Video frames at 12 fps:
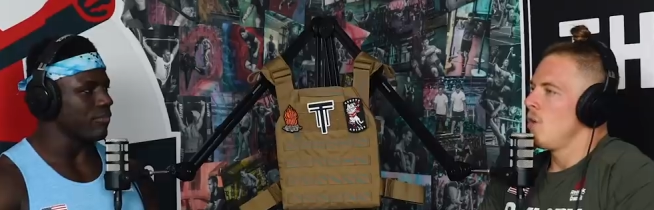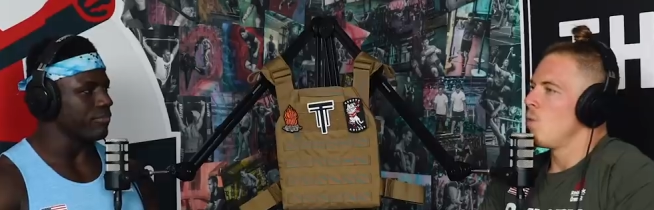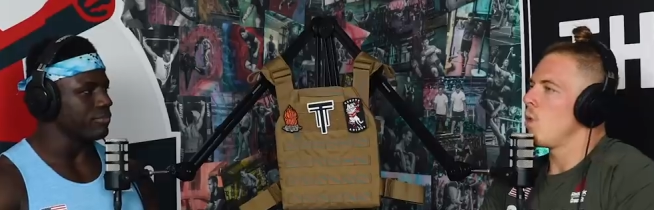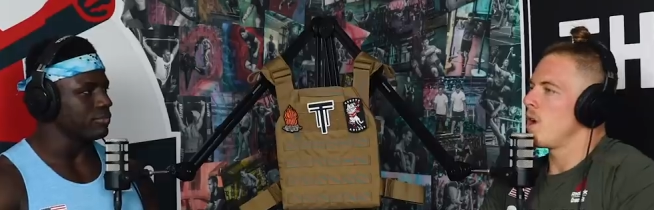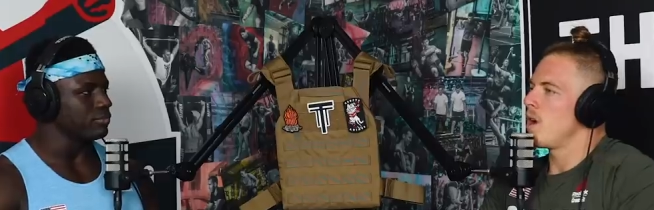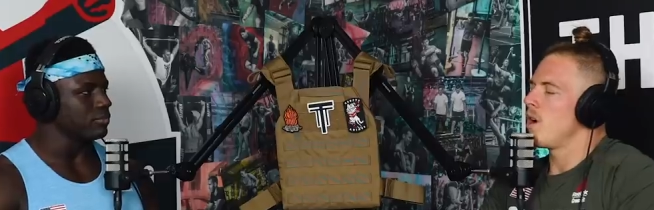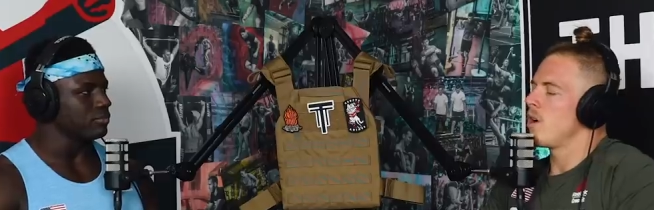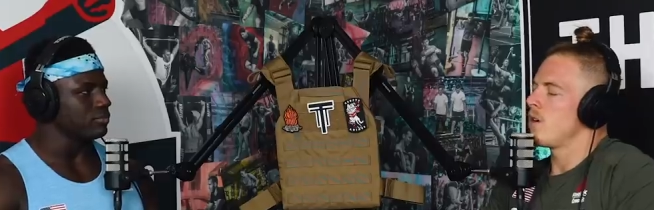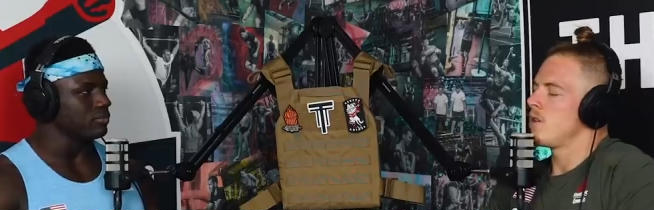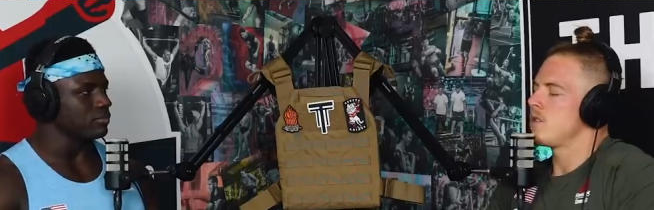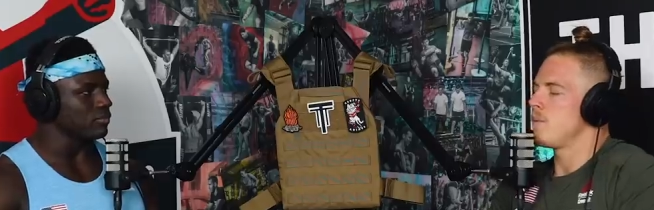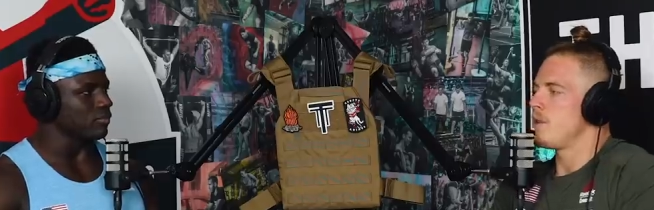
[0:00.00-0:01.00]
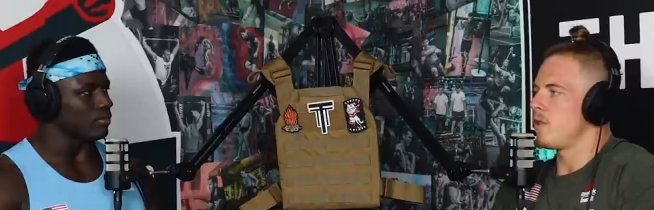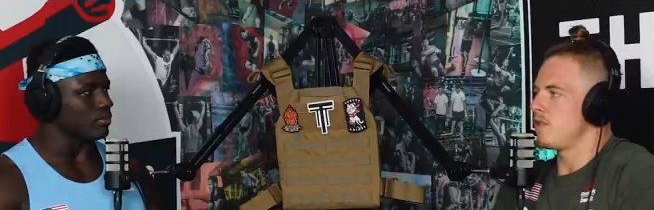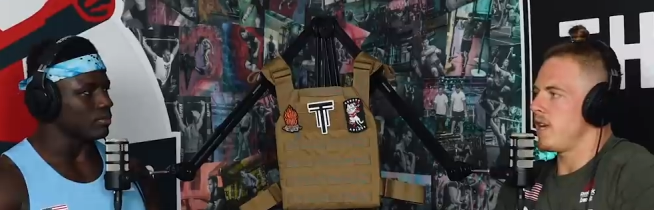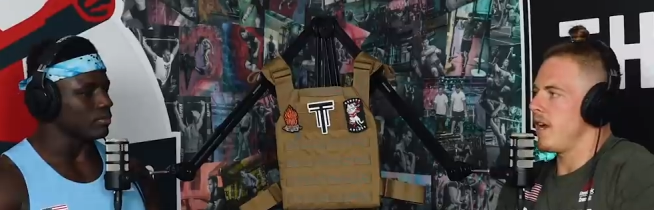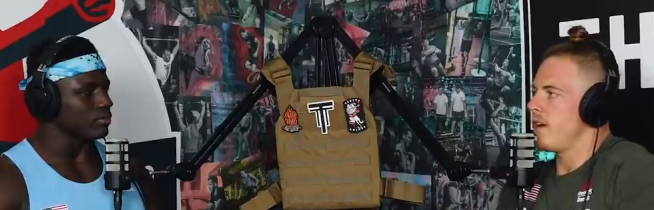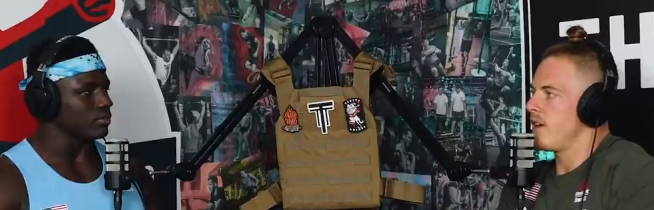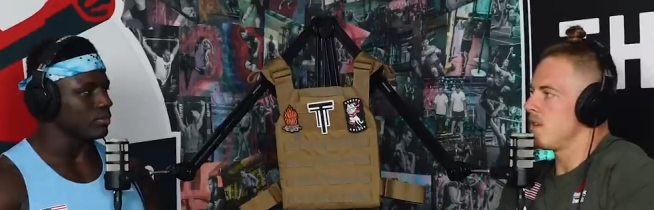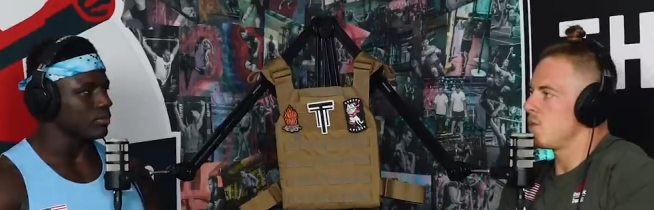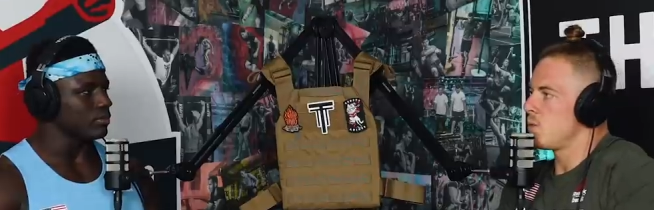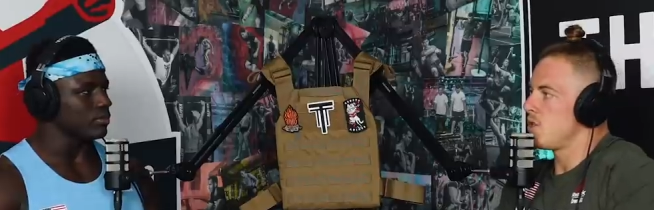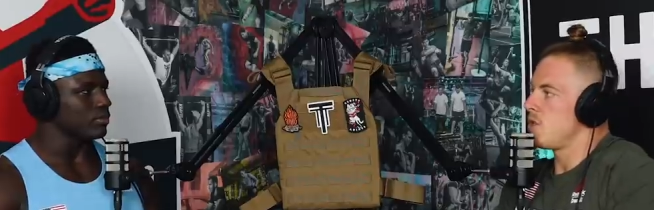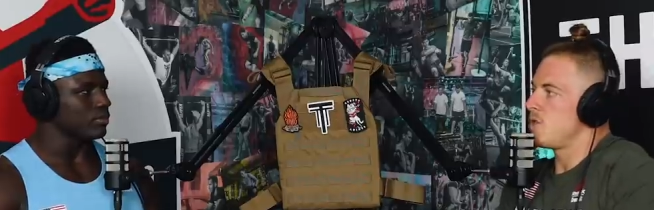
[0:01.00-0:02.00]
Speaker 1: What are some of those areas
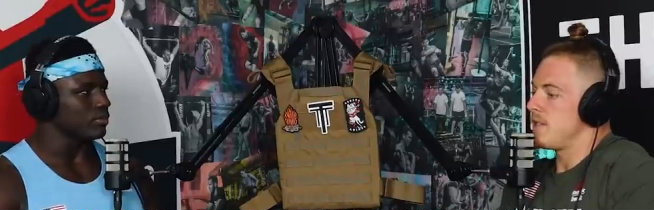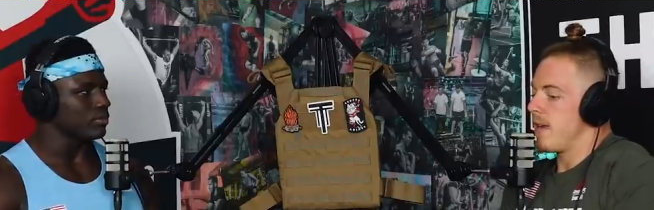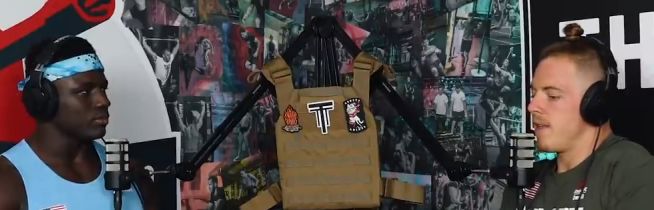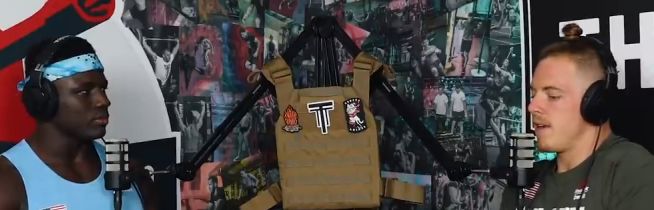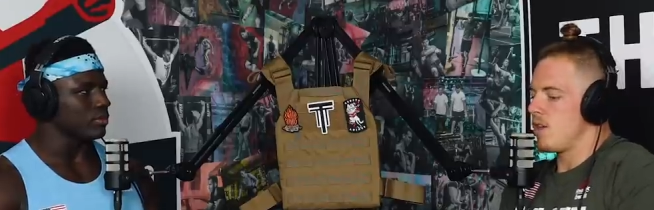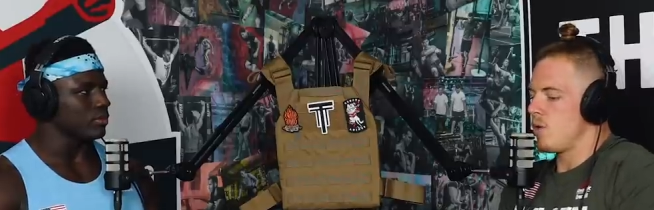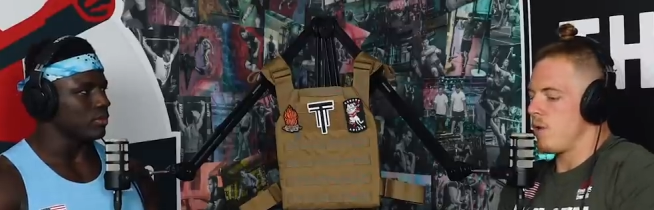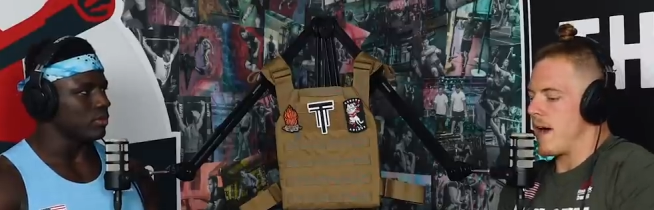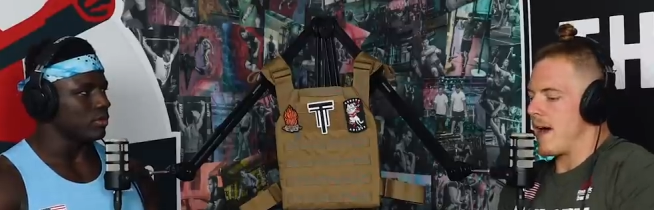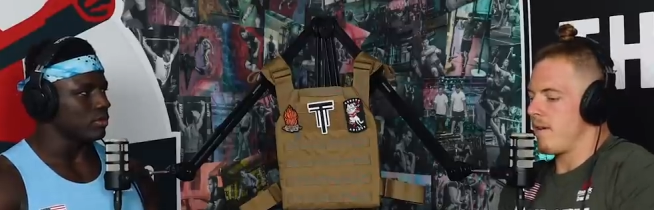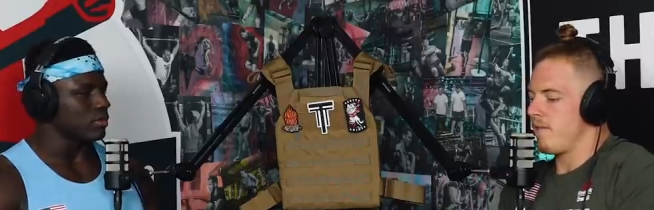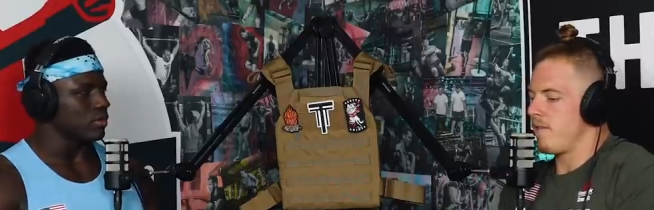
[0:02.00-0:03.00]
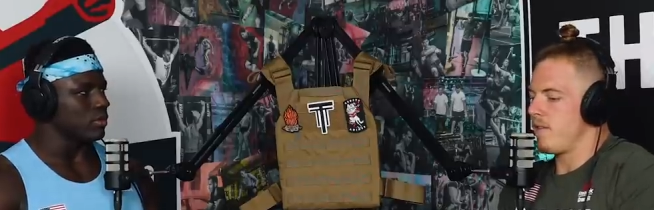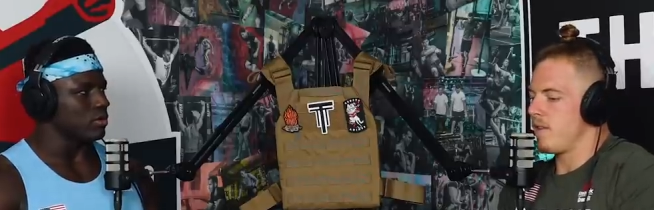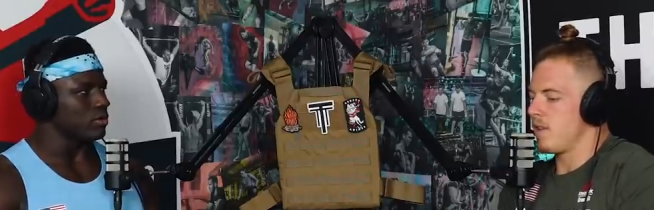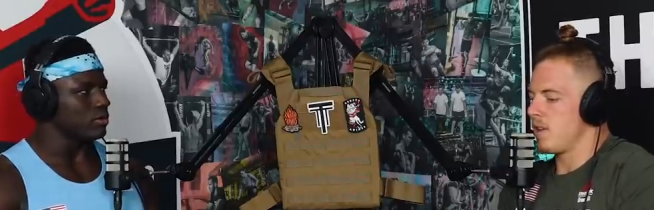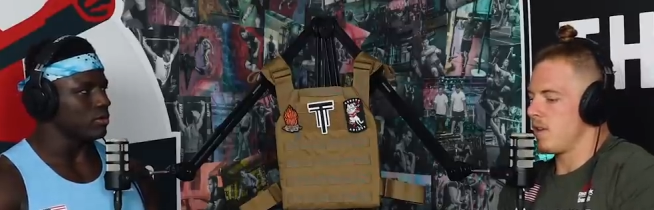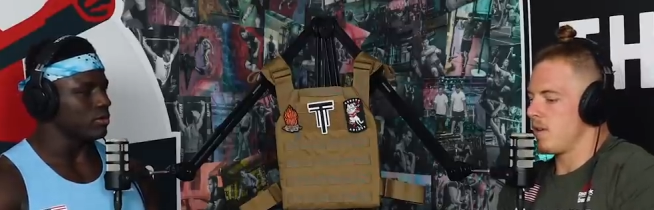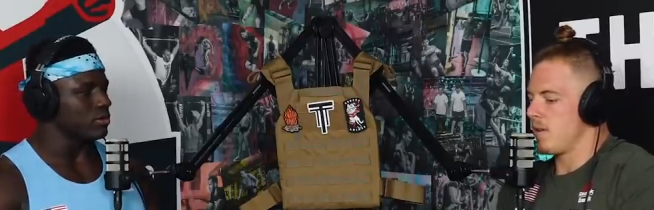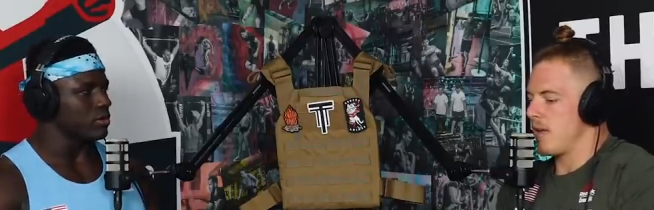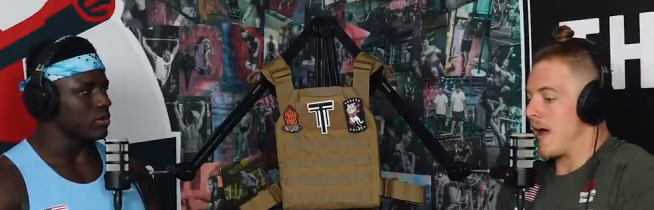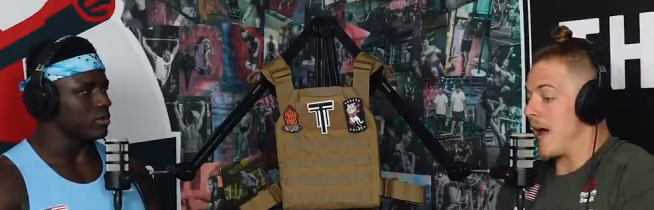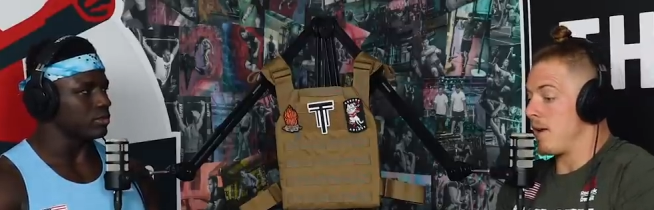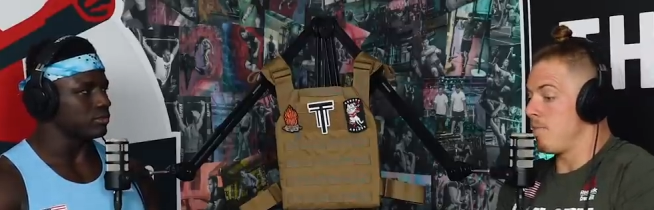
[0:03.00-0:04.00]
would you say that you have
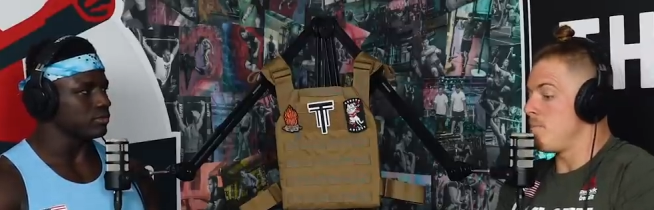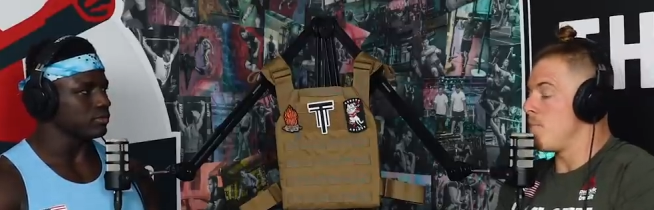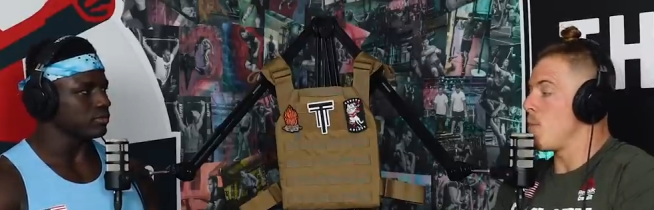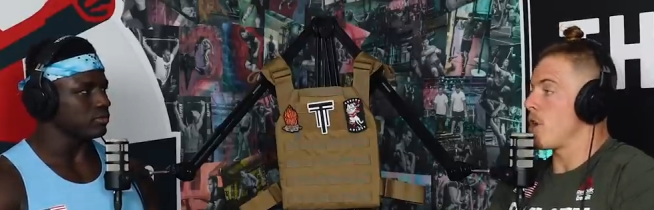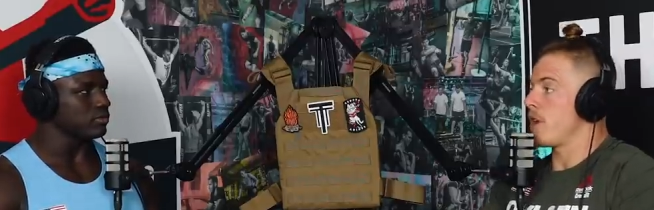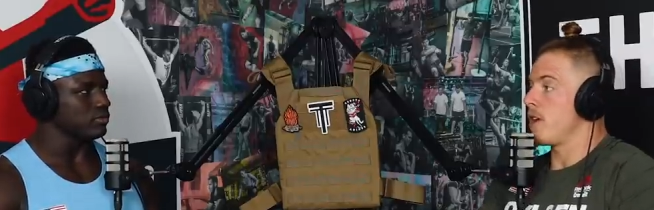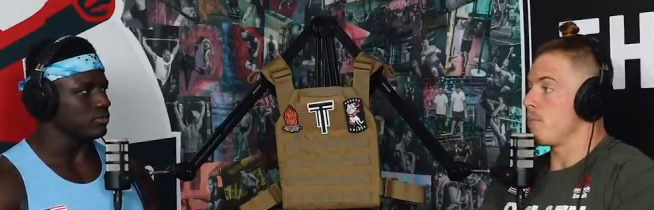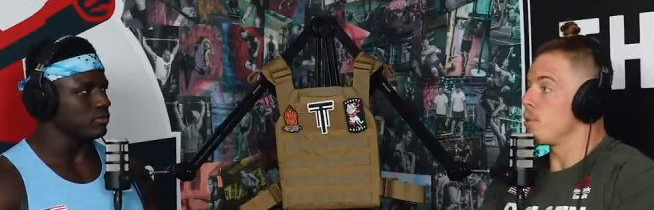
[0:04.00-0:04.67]
had market